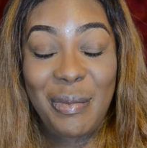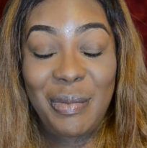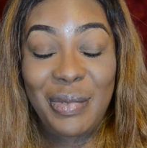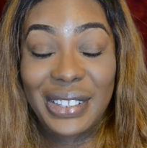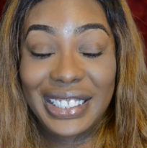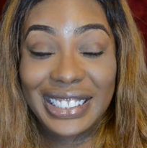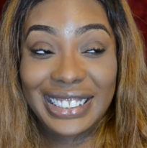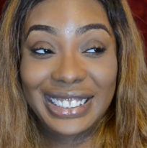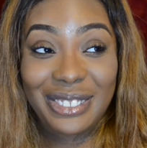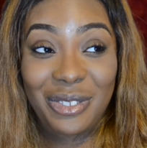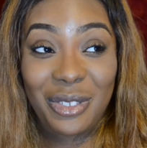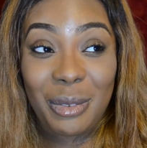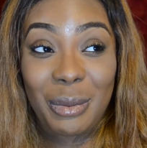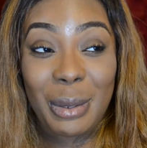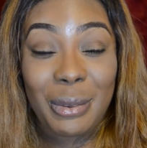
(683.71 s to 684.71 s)
But
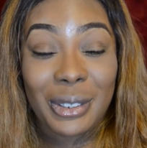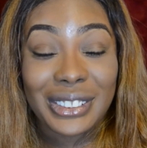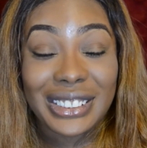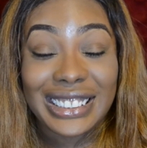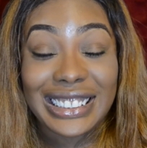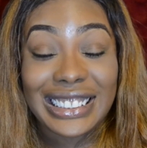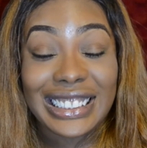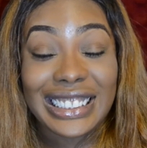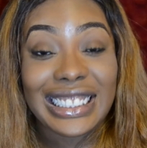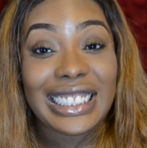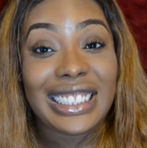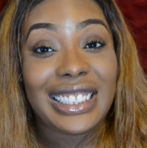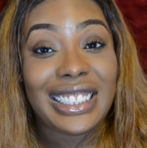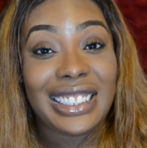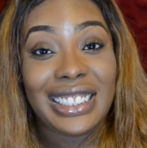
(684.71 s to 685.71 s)
for me personally,
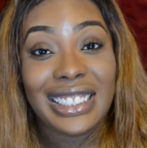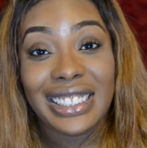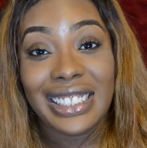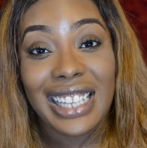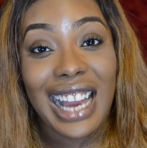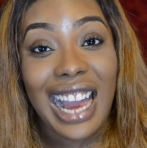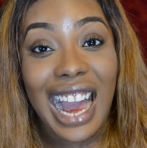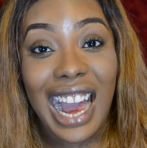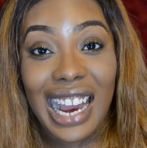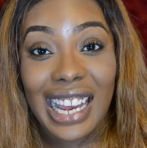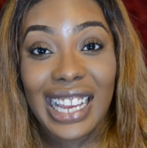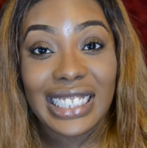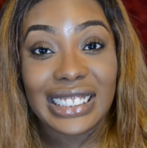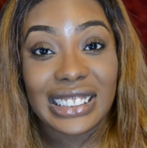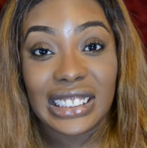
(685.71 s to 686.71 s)

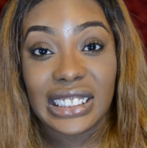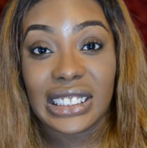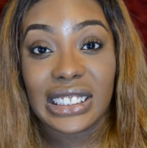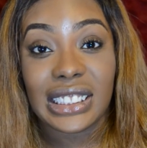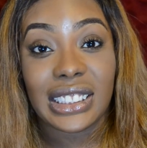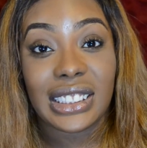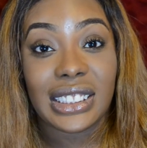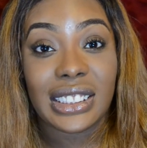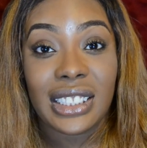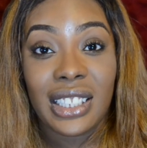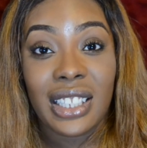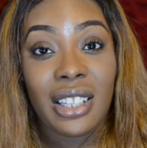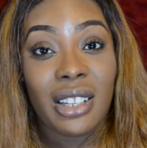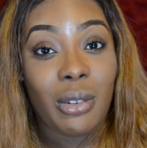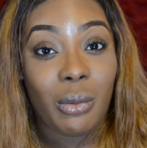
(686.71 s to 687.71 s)
I just
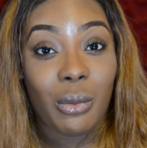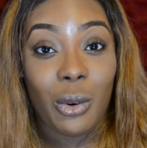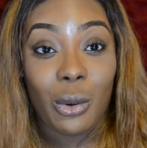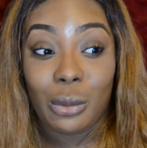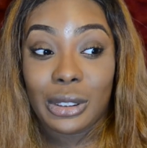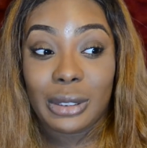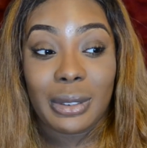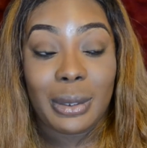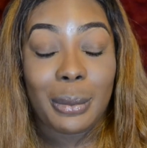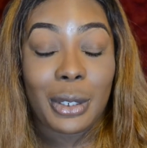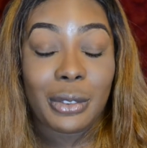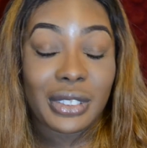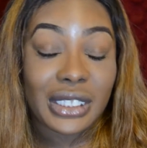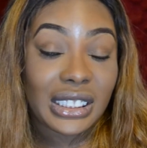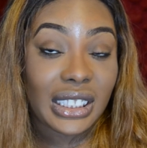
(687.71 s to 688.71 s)
always wanted
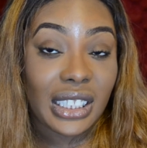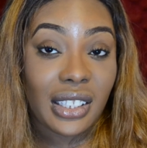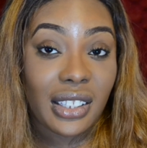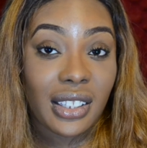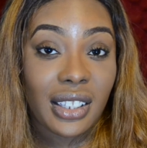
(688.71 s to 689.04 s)
perfect teeth.